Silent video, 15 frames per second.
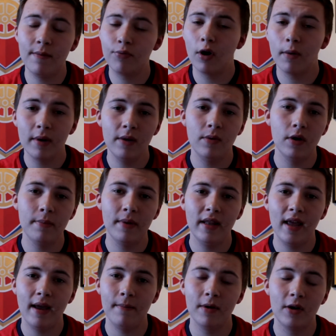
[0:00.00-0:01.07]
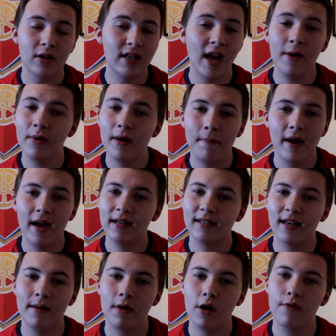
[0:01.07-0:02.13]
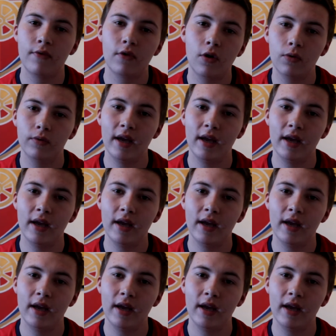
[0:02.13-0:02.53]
it probably would have been them, because they were the better team overall.